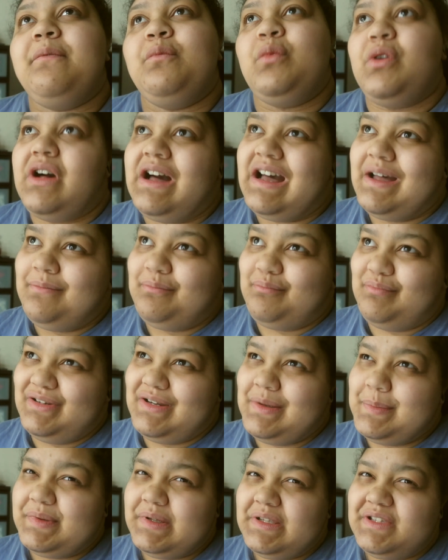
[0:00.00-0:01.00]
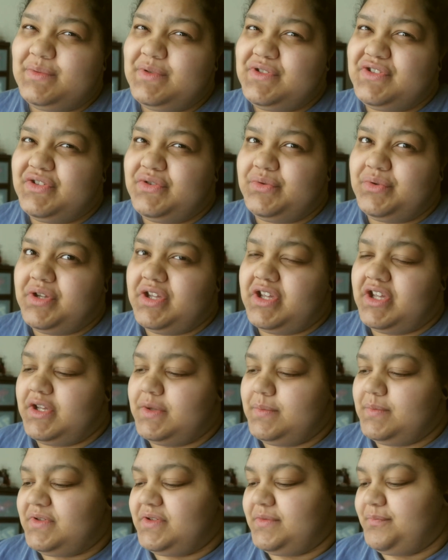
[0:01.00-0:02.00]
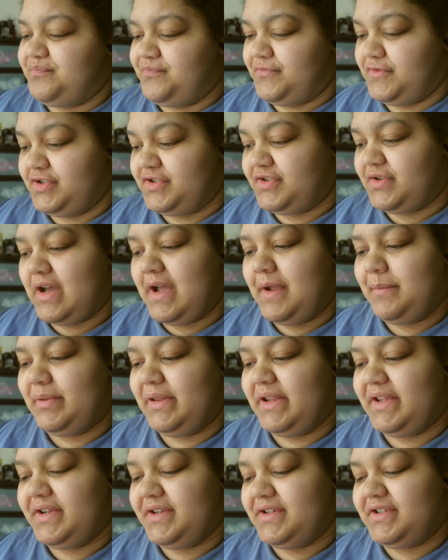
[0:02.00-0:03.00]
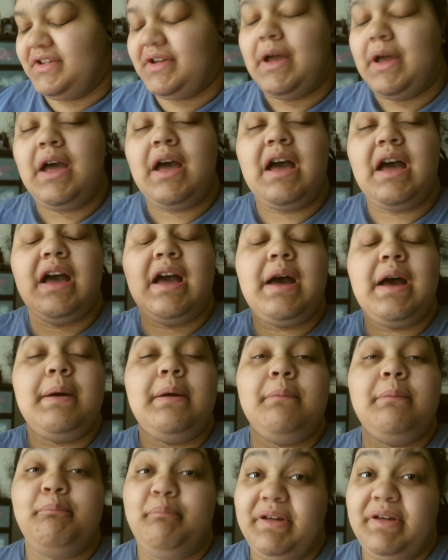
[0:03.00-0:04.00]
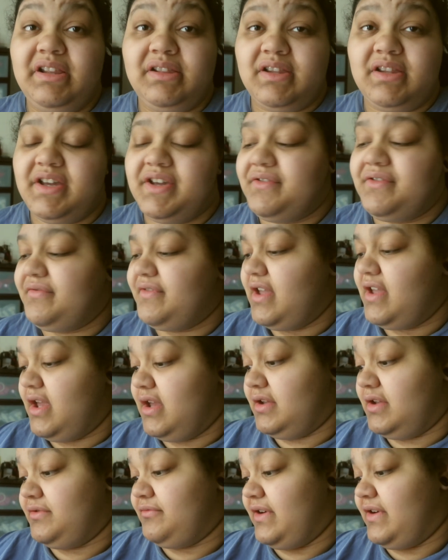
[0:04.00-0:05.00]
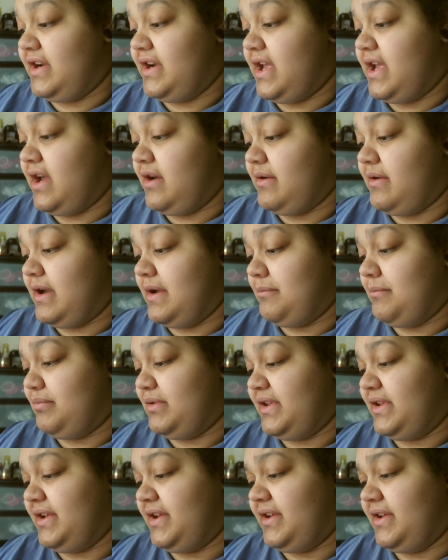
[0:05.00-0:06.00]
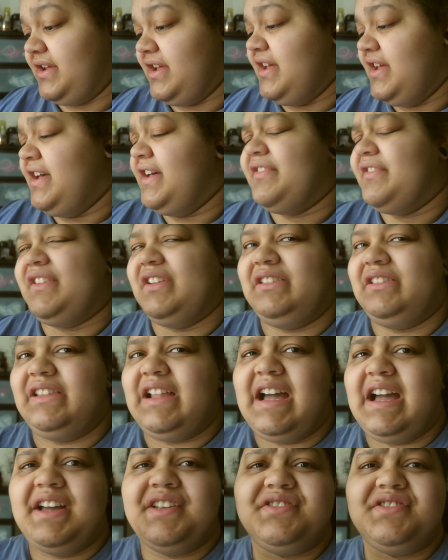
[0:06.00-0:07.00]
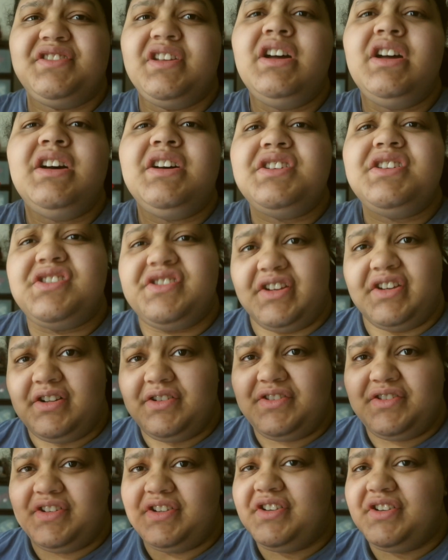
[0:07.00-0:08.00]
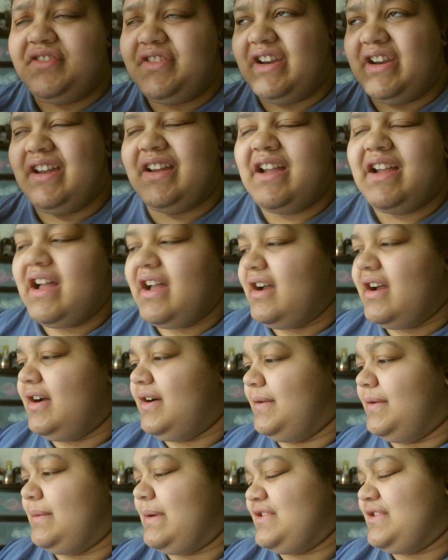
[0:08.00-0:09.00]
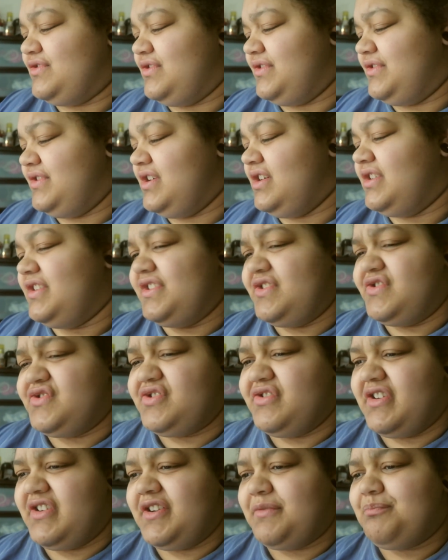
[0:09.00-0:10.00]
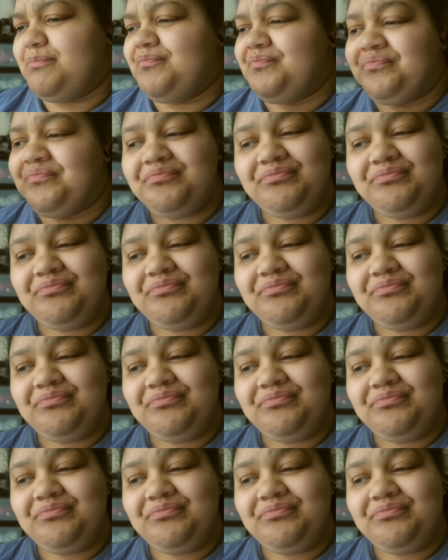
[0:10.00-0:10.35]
well, I've been obsessed with two games. So I played BitLife, and right now I'm playing The Last Shelter that I got. Oh, I saw that on Instagram